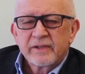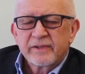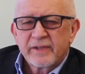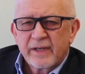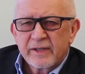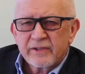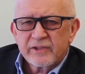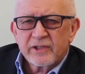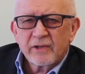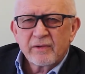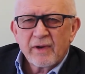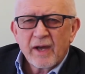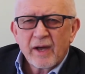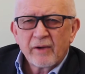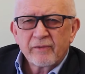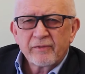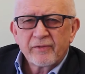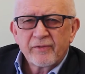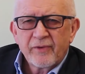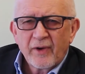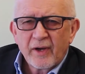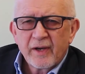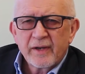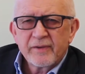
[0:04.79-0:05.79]
takes around
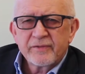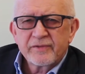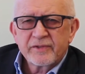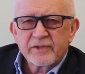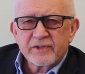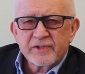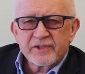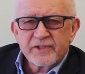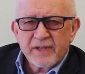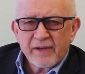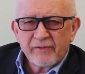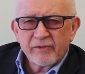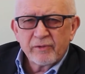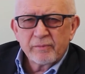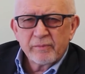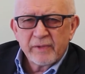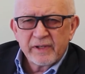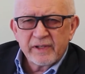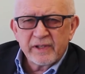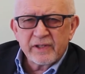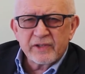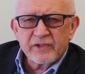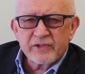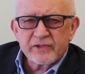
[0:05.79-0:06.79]
5 to 7
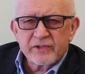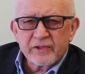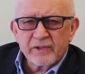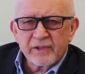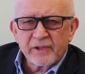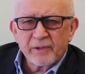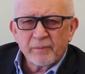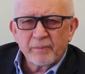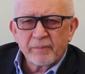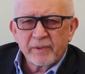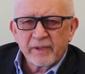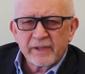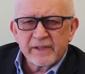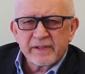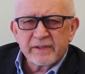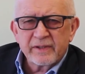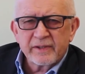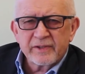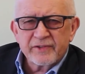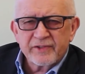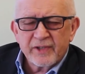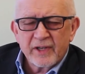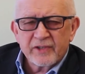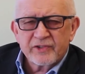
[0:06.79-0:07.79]
minutes to complete a
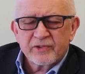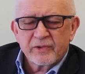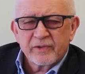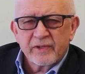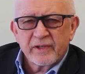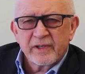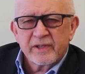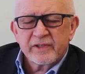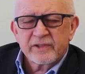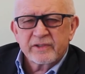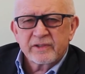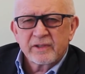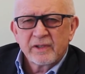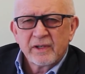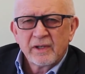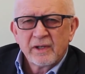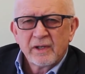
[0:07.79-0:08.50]
session this.